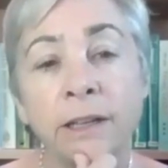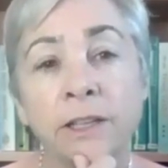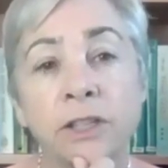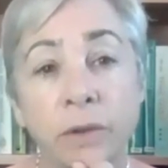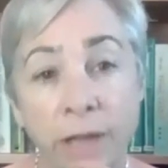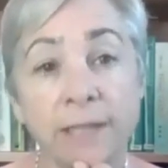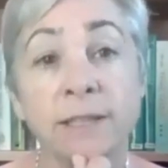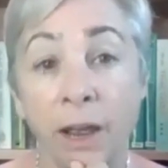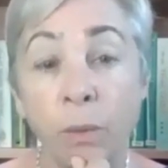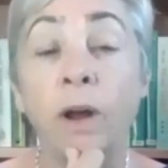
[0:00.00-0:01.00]
So yes,
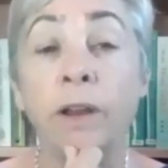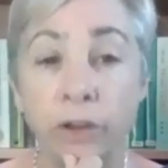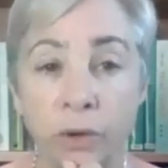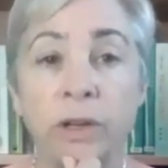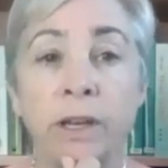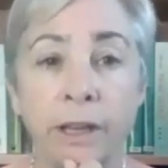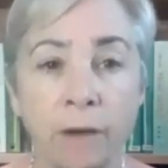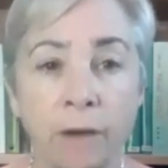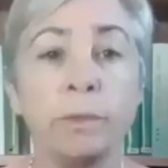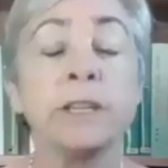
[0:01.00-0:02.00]
I want a unity
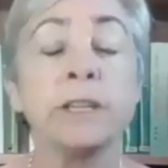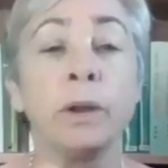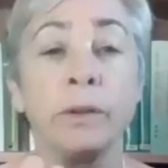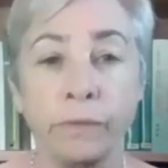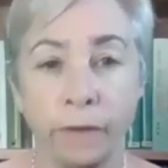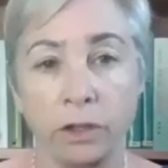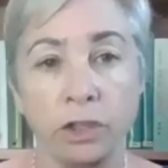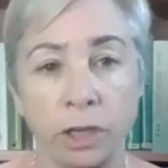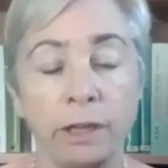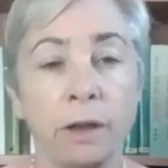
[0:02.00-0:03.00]
government. I want a
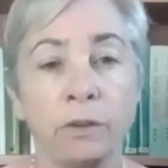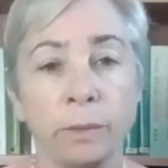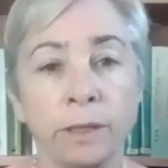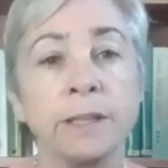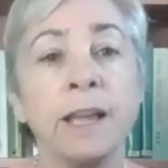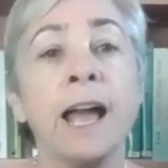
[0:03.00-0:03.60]
functioning government.